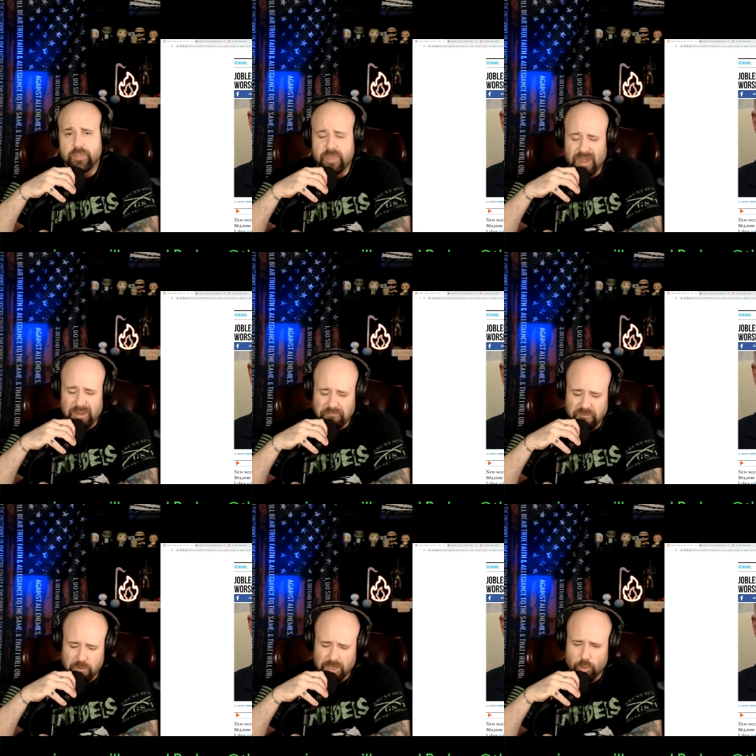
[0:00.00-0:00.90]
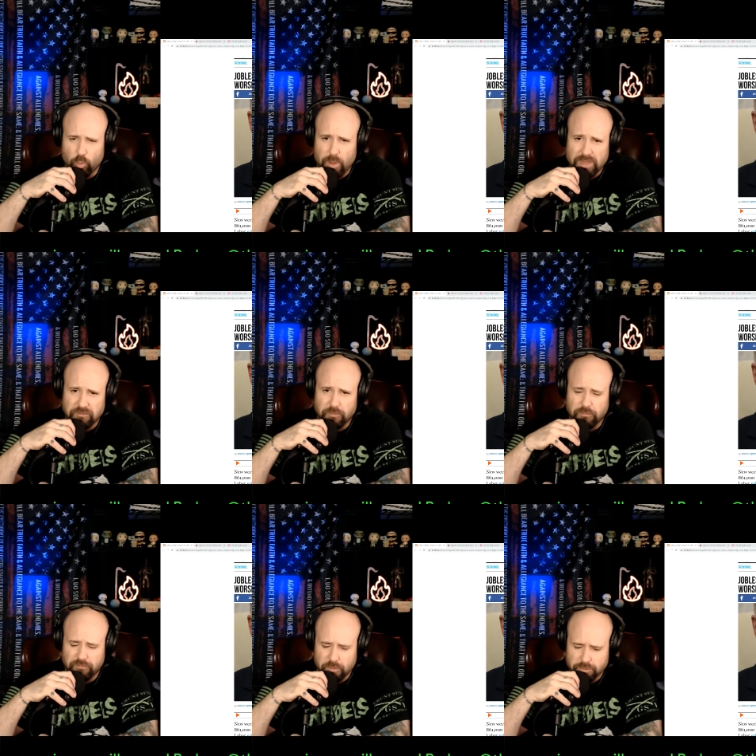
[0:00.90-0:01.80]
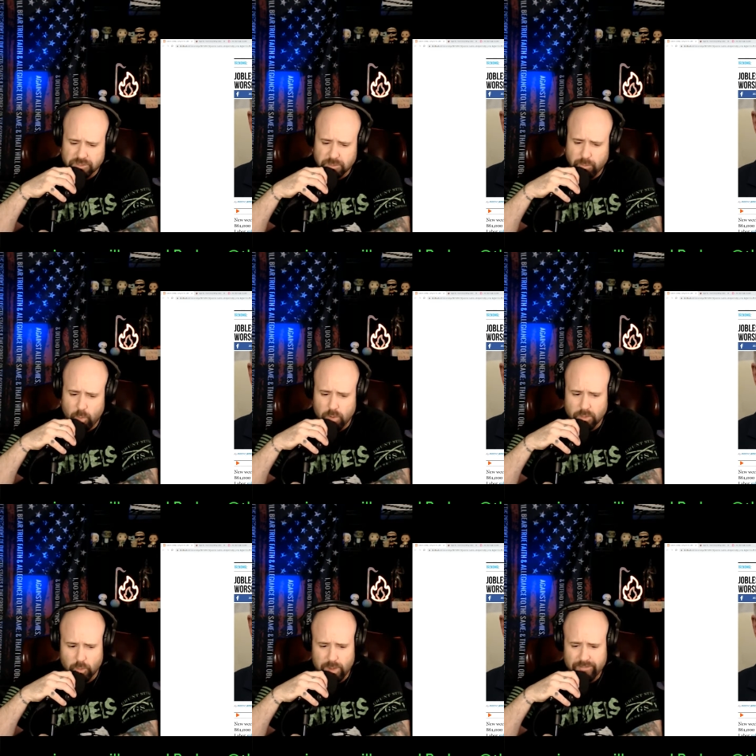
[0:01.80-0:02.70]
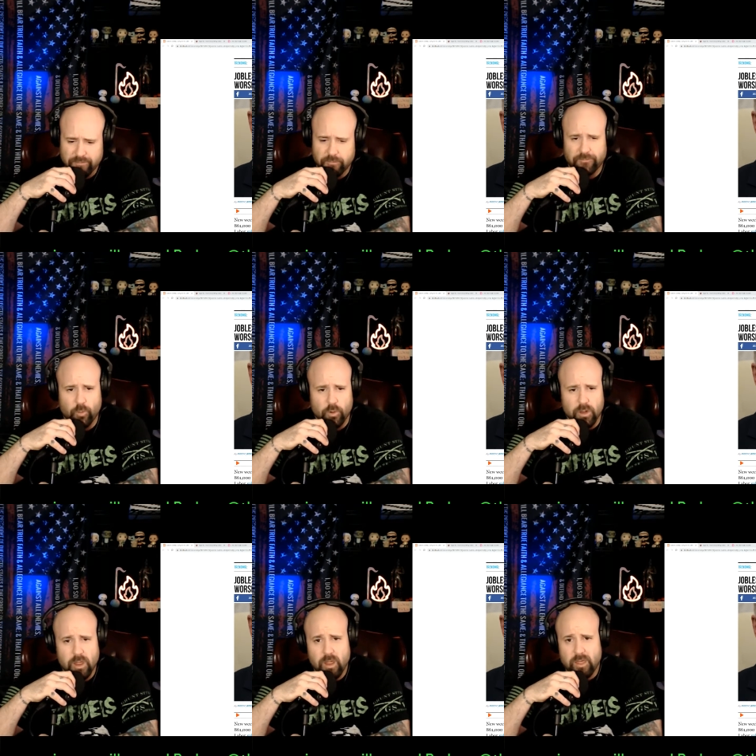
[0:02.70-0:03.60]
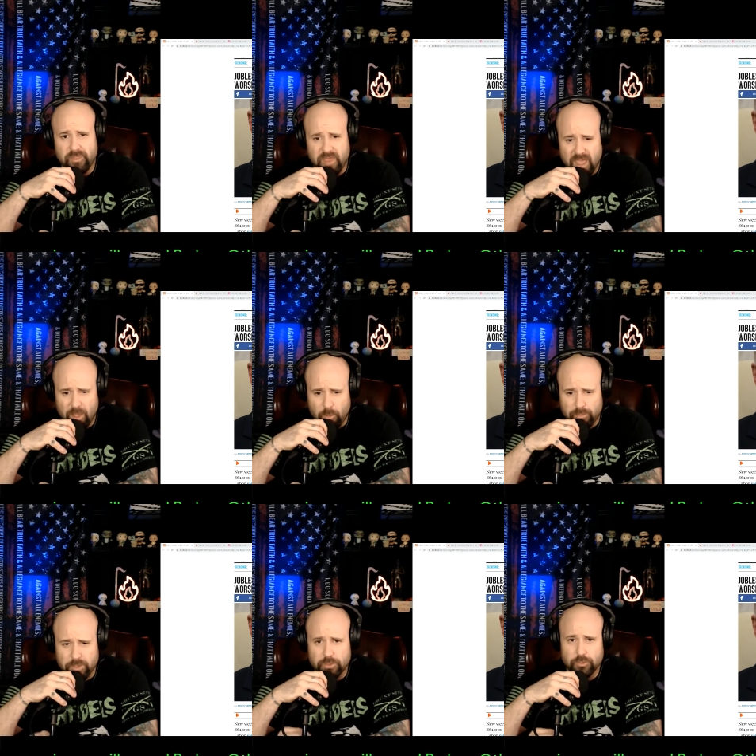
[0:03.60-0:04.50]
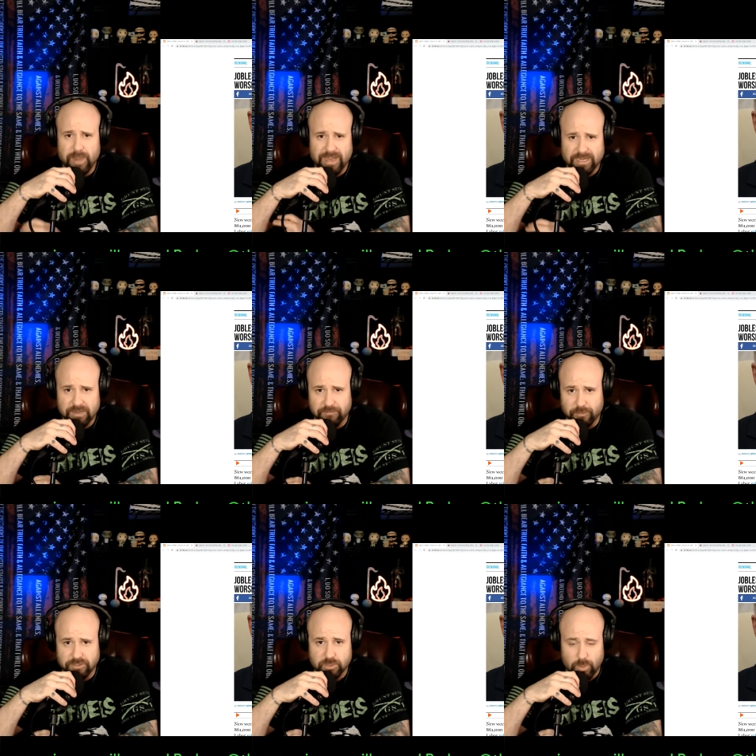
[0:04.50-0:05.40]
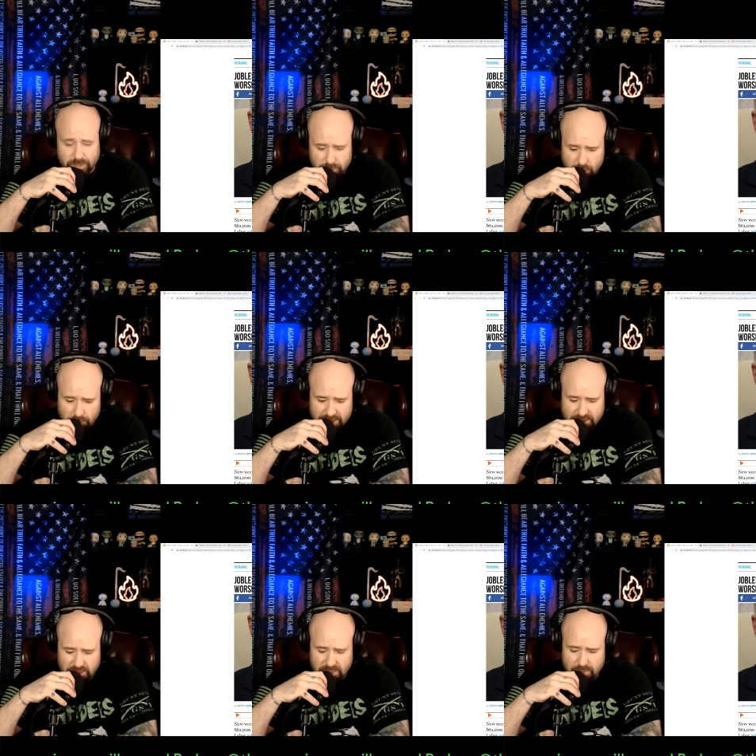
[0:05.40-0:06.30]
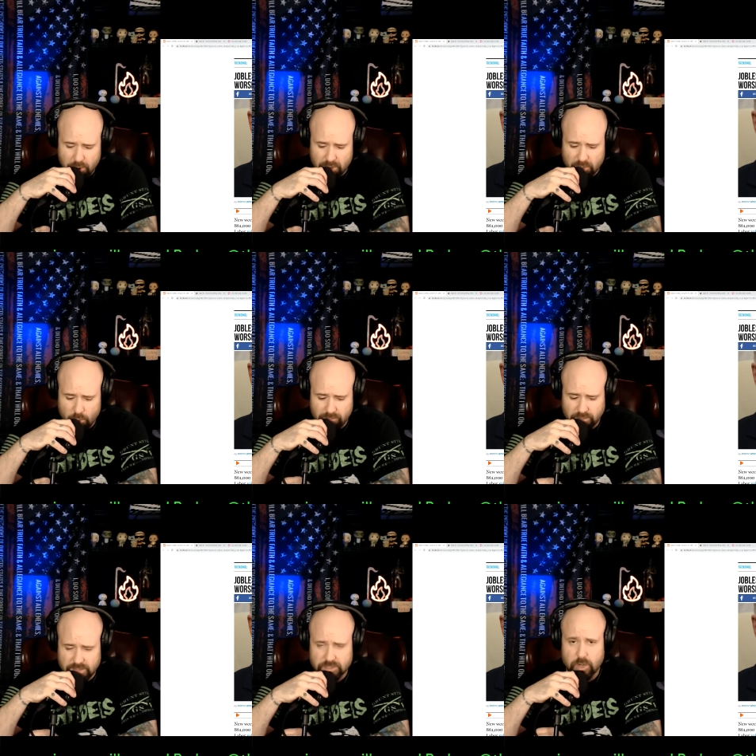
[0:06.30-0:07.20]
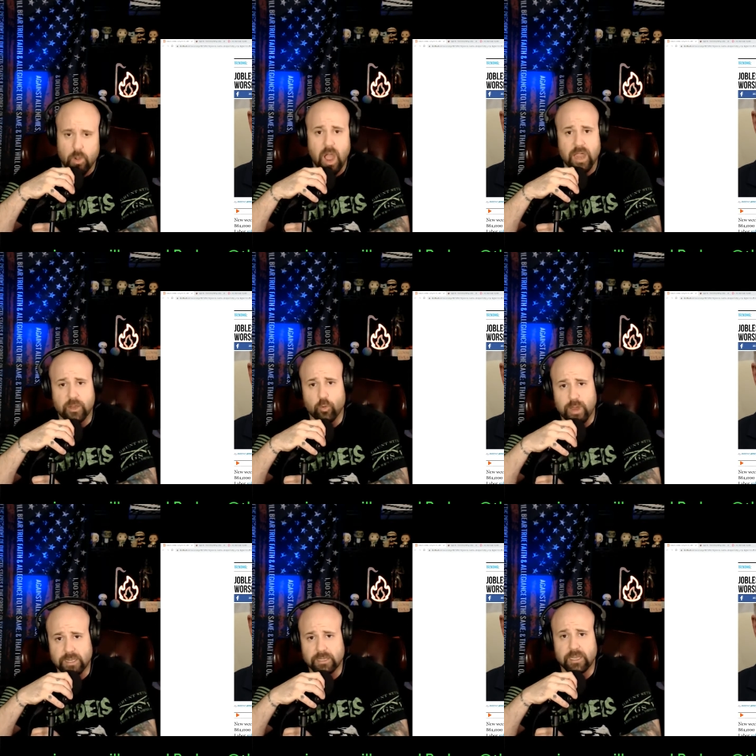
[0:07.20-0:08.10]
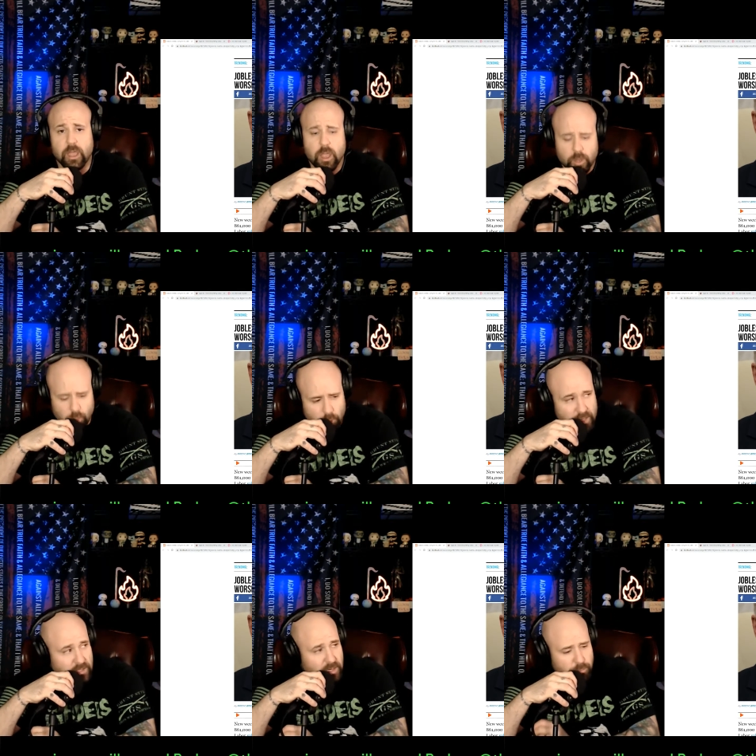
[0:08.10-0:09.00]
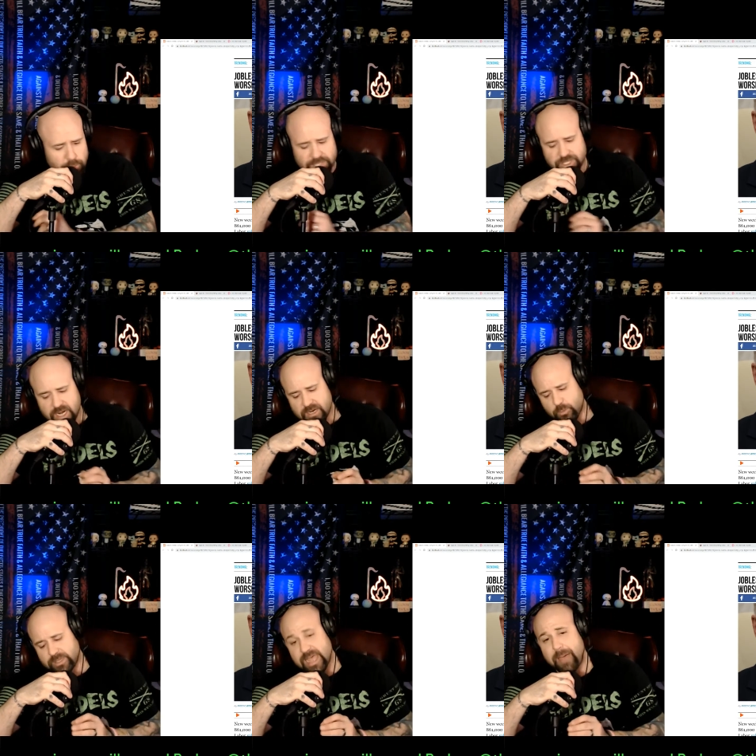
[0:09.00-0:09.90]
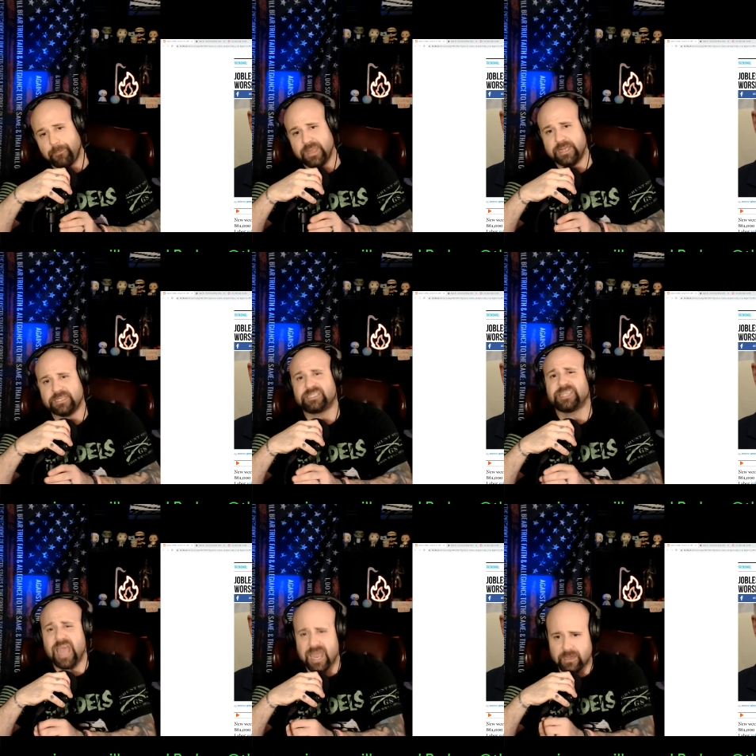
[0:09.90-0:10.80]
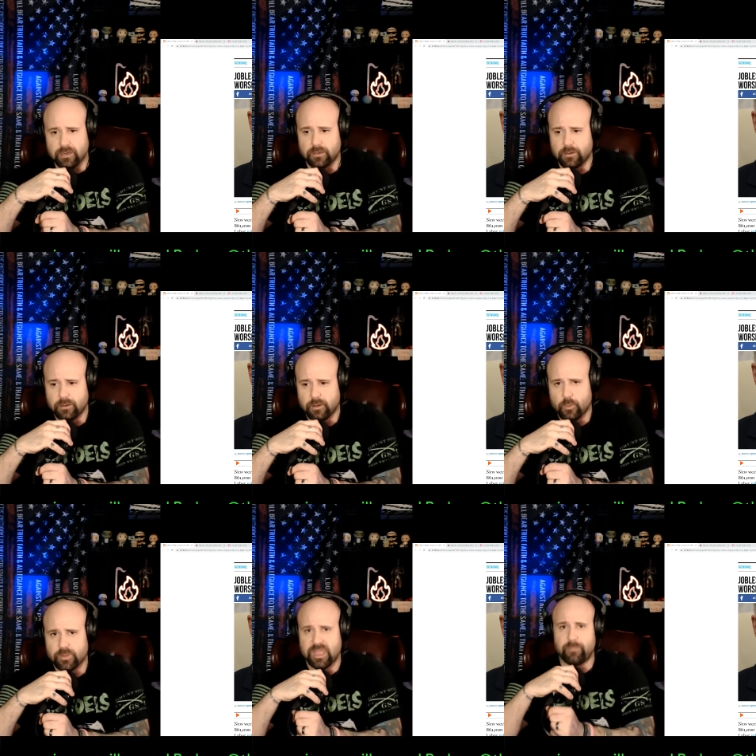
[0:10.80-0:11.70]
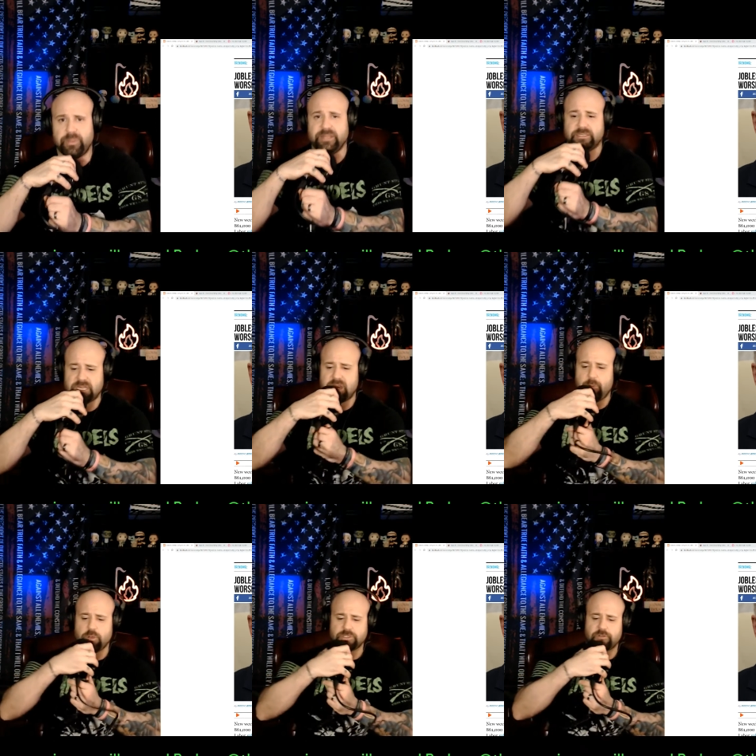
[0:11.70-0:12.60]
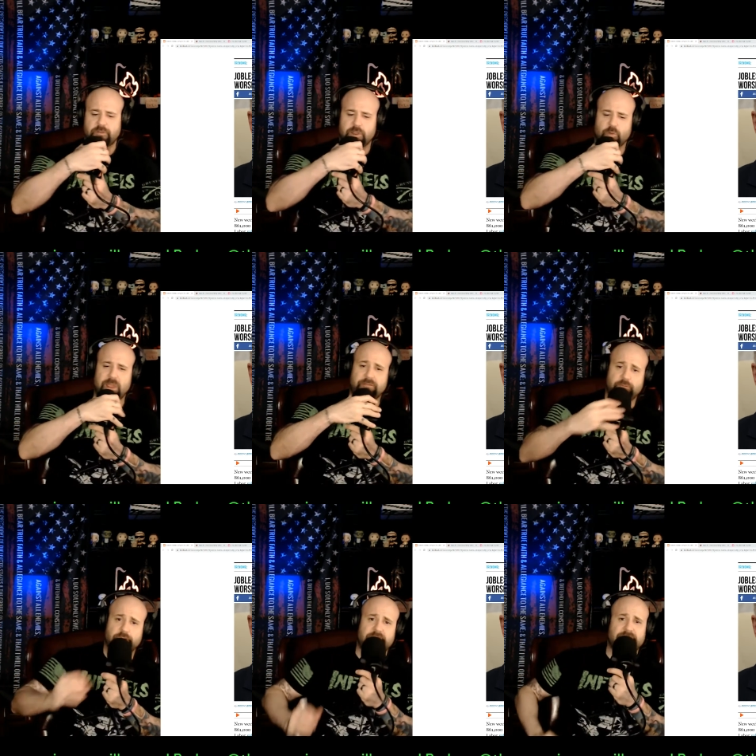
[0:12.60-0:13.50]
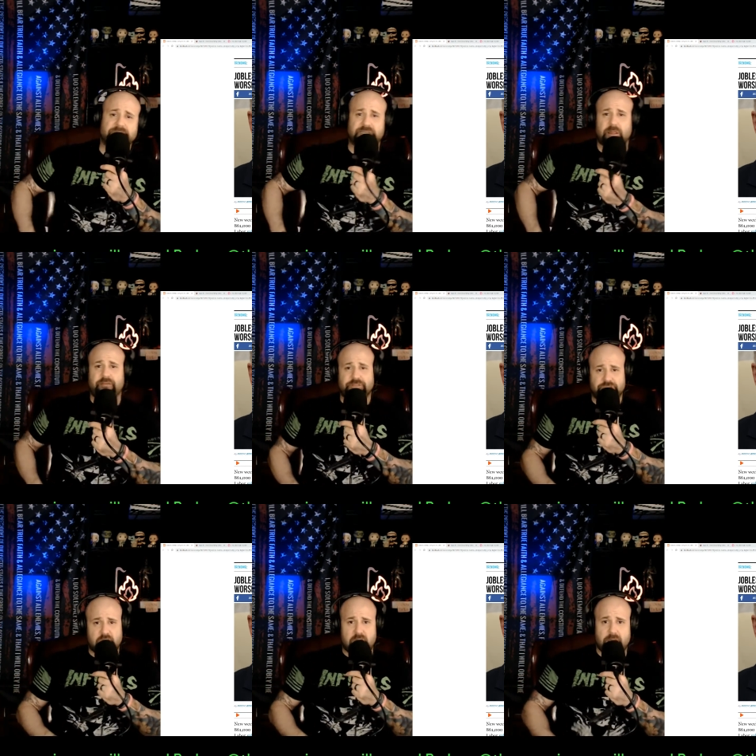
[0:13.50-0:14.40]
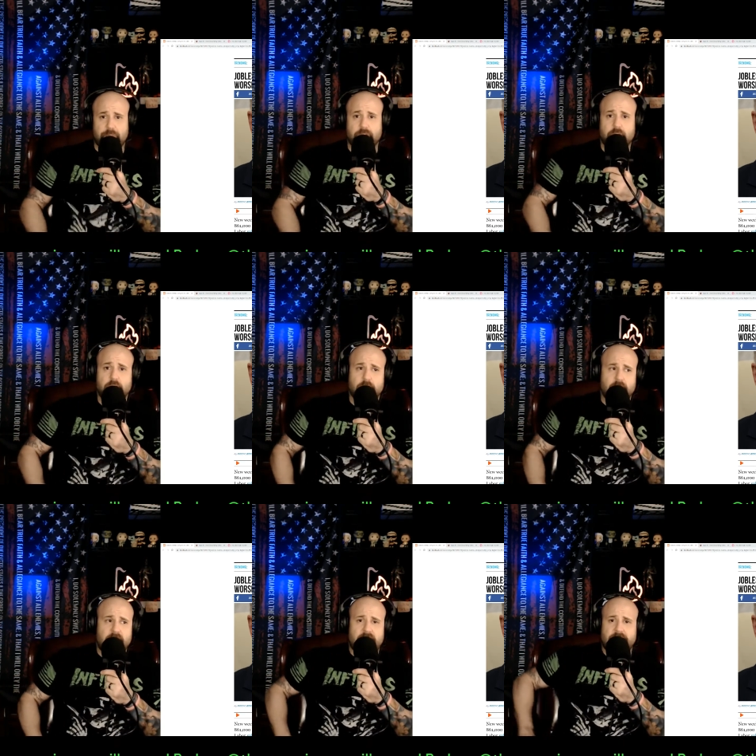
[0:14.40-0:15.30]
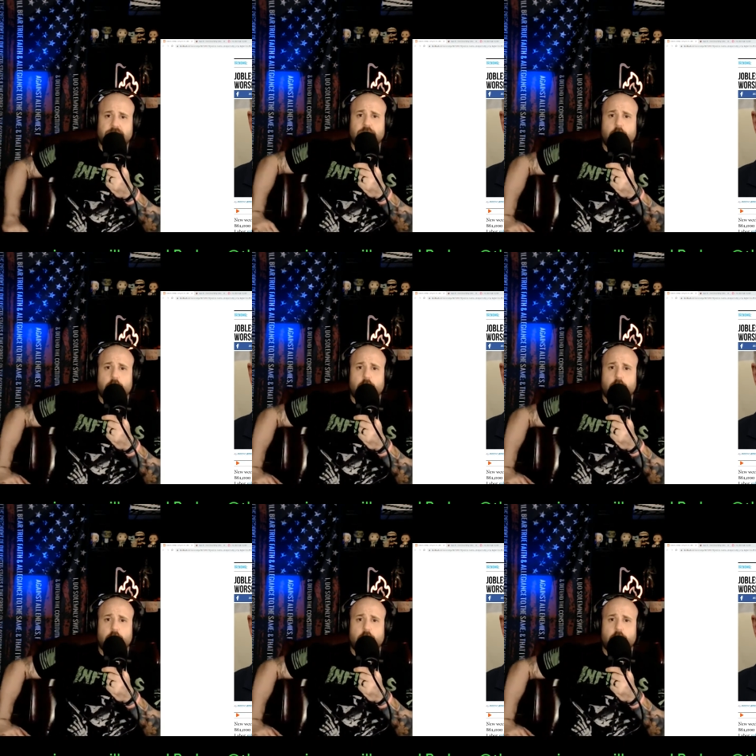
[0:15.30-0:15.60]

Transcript: that I'm very grateful for your support and grateful for the help. You do make a difference when you donate to the American Reveille. So I greatly appreciate it. With that being said, I'm also very grateful that I still have a job. And